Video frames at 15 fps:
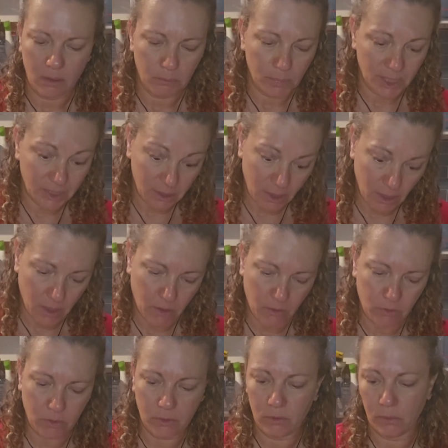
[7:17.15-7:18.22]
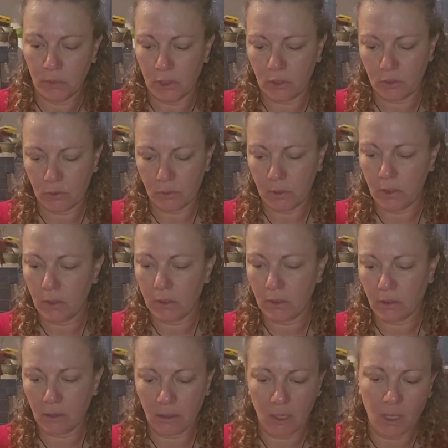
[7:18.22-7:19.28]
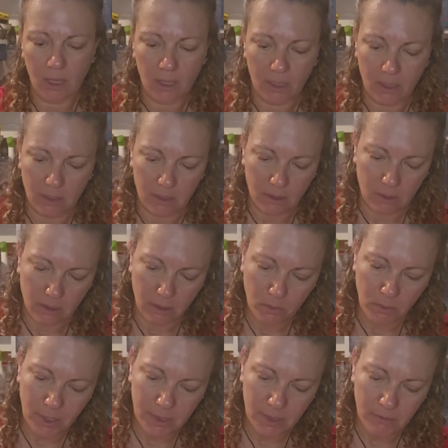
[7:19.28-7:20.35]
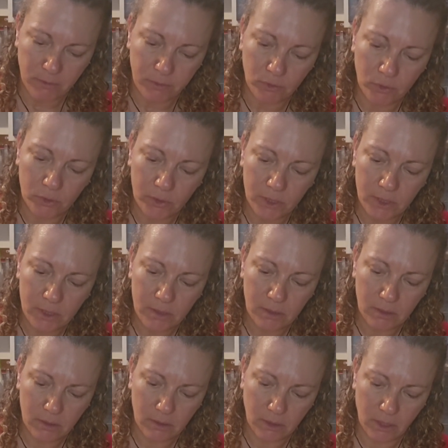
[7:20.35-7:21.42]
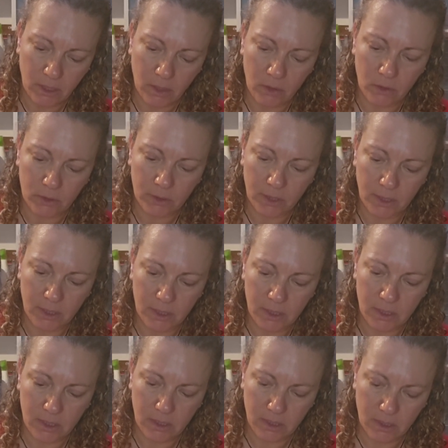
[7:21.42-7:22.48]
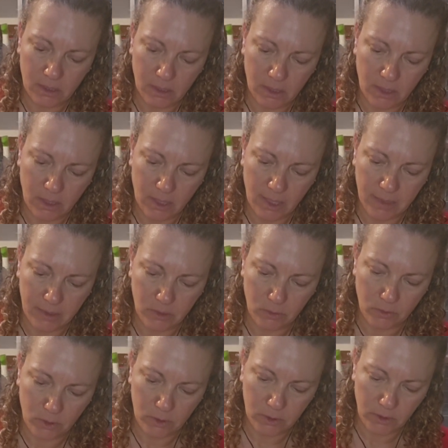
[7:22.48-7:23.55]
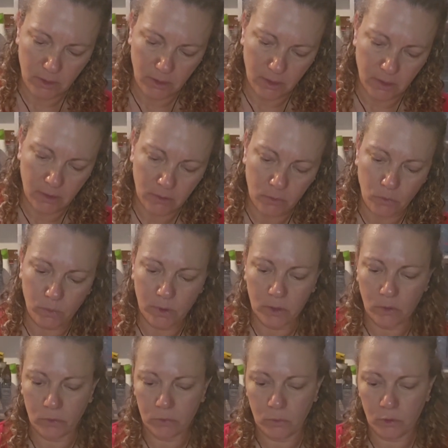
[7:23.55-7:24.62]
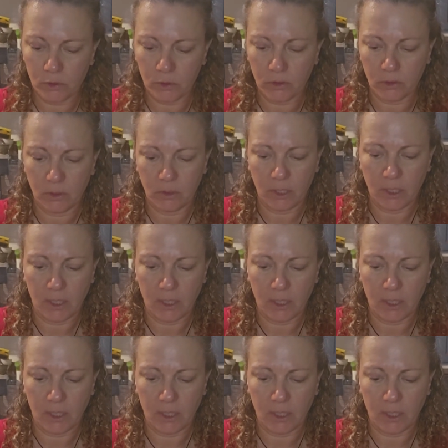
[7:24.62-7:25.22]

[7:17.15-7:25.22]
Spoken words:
be teared, because we're gonna run fluid along this later on, and we don't want